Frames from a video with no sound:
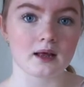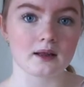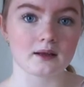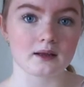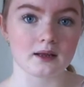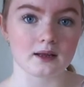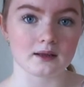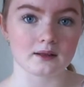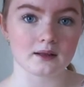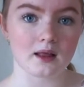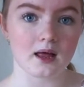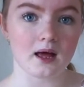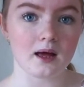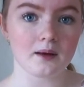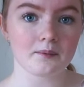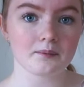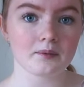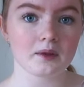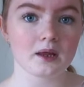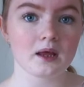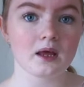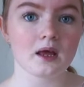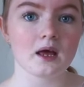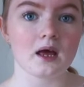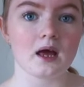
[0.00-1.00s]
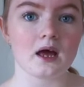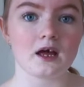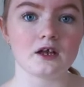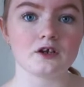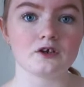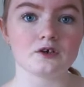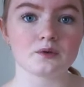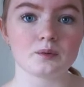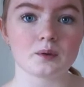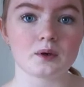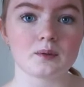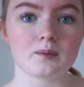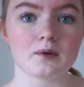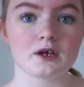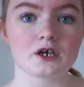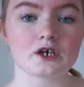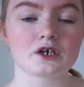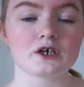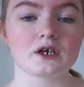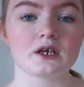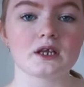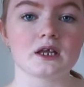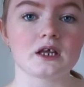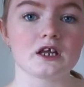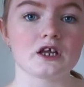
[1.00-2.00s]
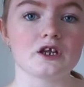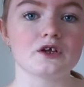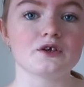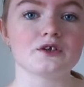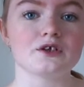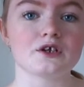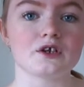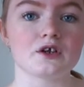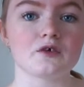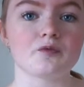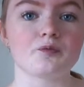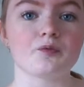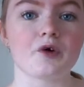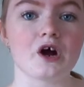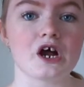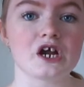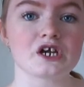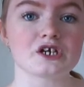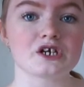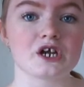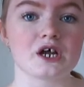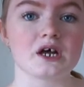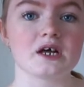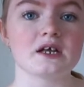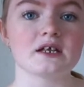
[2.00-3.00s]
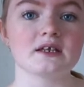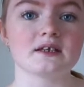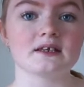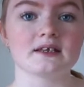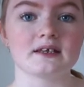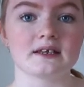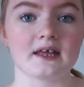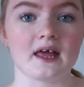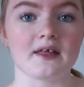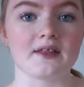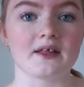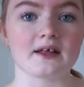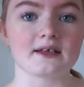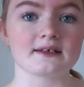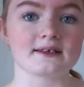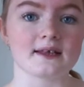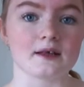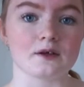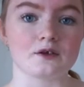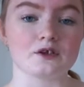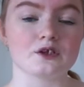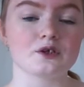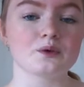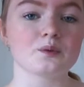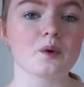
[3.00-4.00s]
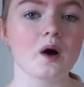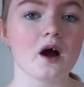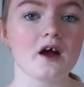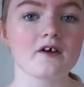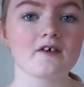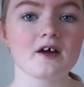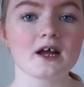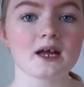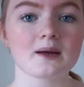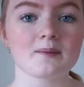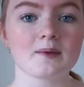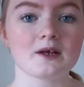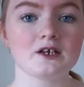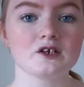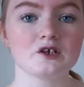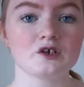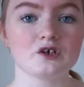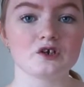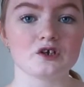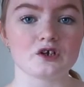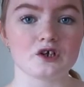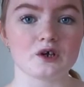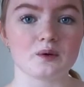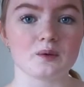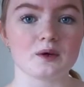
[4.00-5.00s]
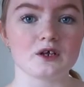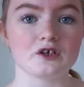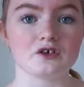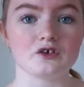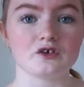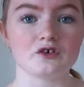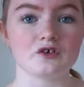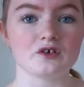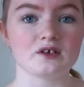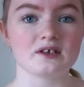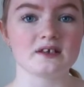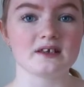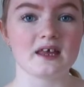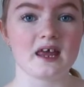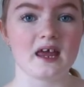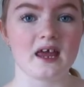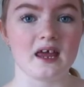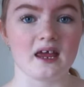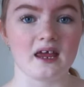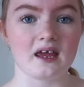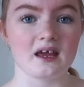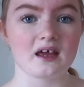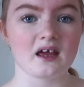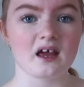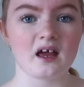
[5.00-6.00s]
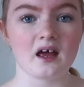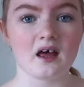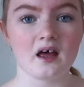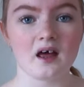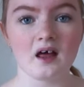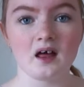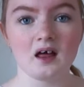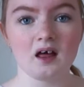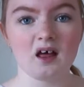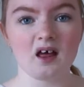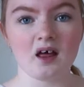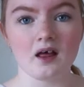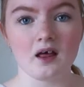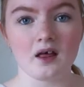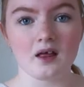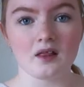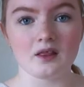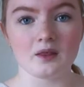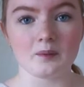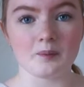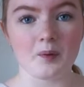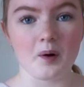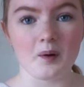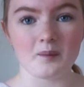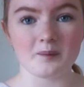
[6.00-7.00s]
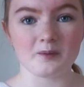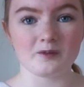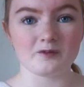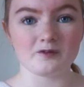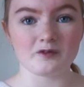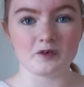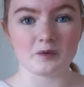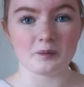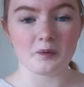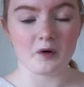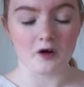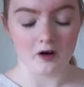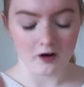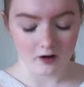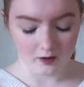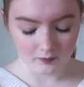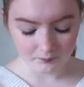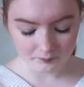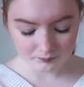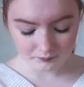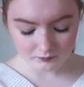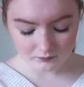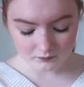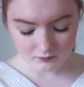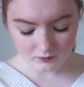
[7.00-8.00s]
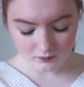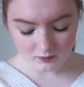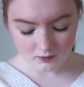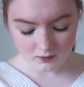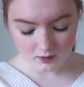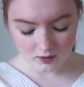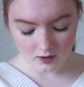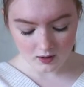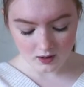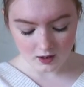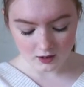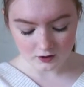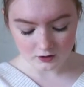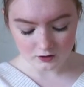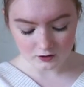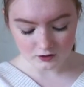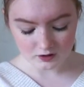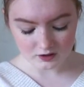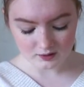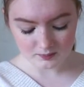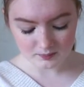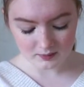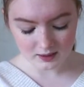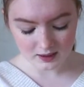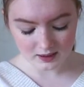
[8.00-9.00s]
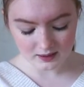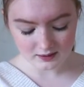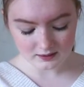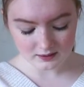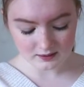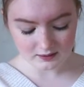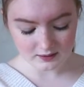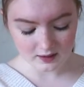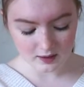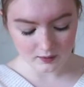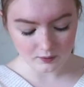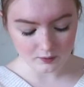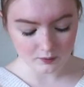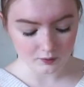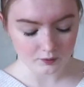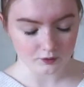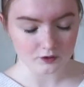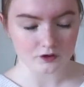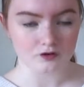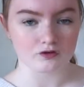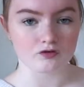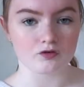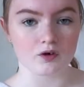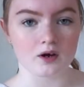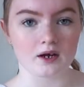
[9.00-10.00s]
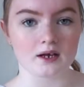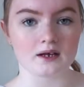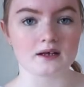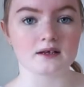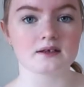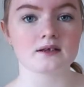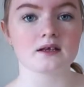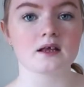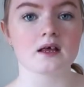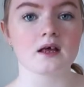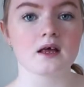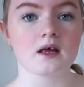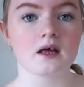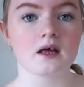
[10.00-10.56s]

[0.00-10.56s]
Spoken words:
like that. And you want to make sure that you use enough pressure to get that sound. So what I recommend you do is you just take the bottom of your palm and you just place it down on all the strings,